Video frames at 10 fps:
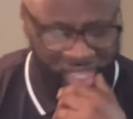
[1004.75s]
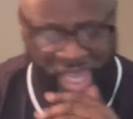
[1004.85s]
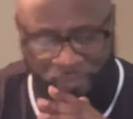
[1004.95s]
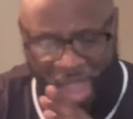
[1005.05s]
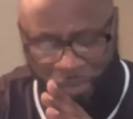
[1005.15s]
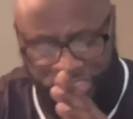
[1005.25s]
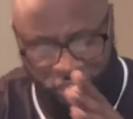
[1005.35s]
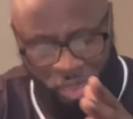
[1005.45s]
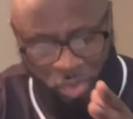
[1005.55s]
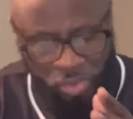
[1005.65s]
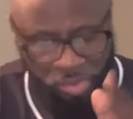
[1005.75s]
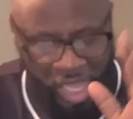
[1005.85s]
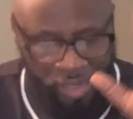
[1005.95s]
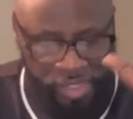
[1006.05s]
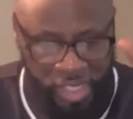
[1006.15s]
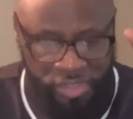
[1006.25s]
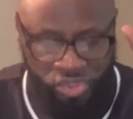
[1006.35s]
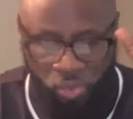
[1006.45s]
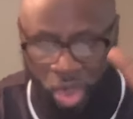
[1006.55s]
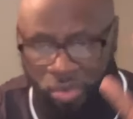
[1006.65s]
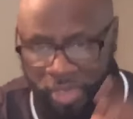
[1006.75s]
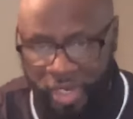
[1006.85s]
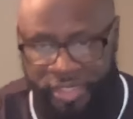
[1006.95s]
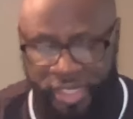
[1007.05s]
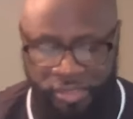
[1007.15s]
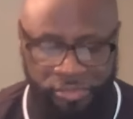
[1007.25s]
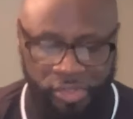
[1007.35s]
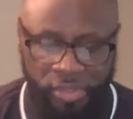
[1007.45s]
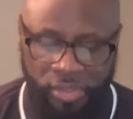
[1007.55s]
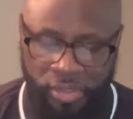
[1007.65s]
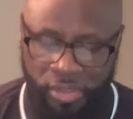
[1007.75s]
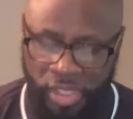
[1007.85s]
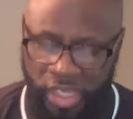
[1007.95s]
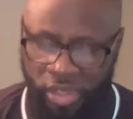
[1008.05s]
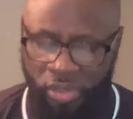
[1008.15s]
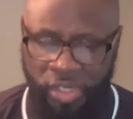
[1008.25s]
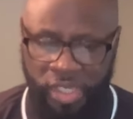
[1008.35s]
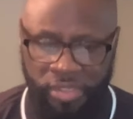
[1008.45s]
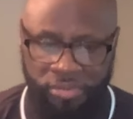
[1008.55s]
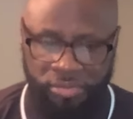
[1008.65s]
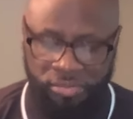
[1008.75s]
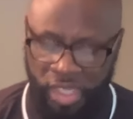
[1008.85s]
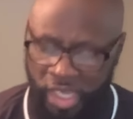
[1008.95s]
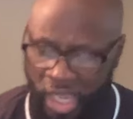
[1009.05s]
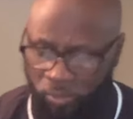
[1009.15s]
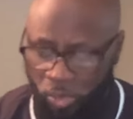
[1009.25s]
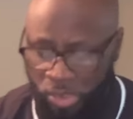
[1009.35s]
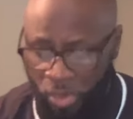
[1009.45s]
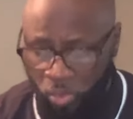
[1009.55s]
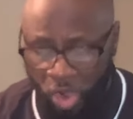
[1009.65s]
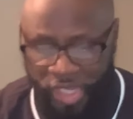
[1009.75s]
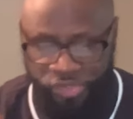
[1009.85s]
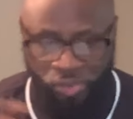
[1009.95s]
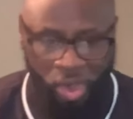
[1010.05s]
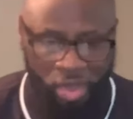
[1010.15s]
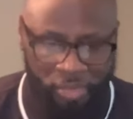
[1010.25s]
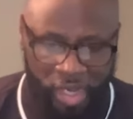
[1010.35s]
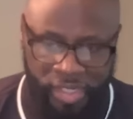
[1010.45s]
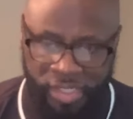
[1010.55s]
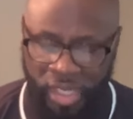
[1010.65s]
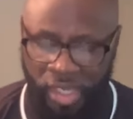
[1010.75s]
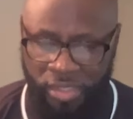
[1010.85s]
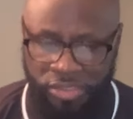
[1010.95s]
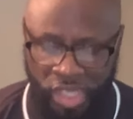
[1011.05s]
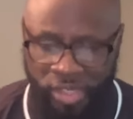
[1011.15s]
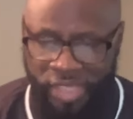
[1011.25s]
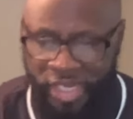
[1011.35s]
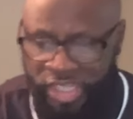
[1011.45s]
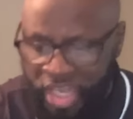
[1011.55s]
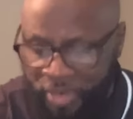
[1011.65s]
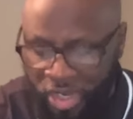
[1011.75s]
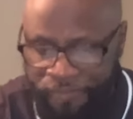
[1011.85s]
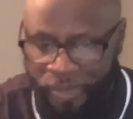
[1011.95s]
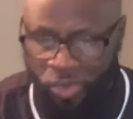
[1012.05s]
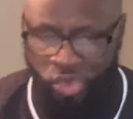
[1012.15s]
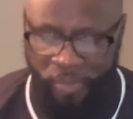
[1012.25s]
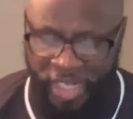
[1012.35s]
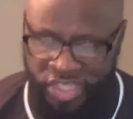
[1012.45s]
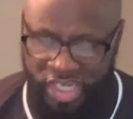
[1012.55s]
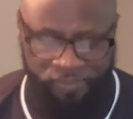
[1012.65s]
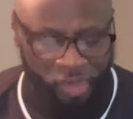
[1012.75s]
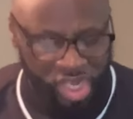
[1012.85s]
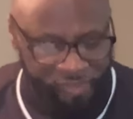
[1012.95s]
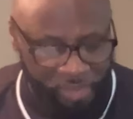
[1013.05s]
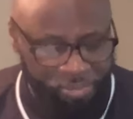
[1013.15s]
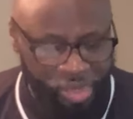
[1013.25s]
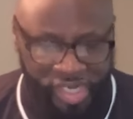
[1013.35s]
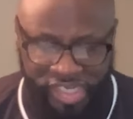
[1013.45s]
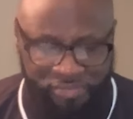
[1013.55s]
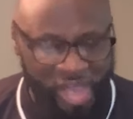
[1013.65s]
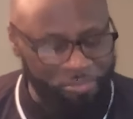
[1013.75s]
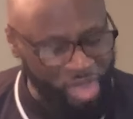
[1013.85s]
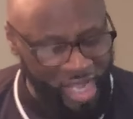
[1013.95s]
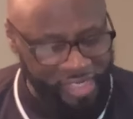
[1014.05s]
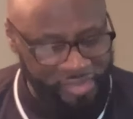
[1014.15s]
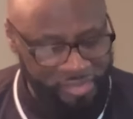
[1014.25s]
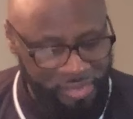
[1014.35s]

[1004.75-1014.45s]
And if I was to go out here to Walmart and, you know, and and I'm you know, walking through Walmart and um, young lady give me her phone number. I take the phone number, put it in my pocket.